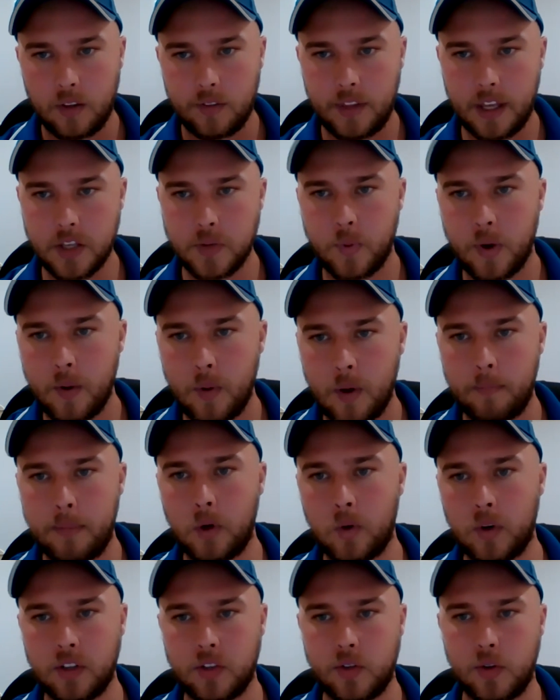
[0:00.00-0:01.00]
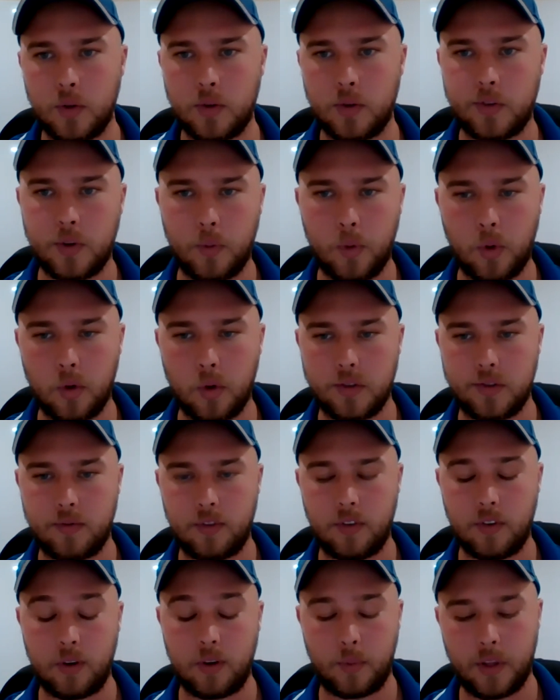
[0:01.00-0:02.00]
that's where we're building towards
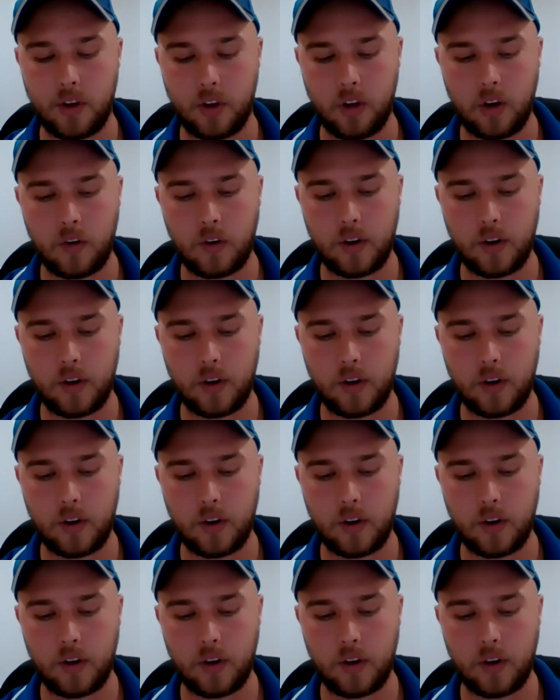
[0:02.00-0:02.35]
with her,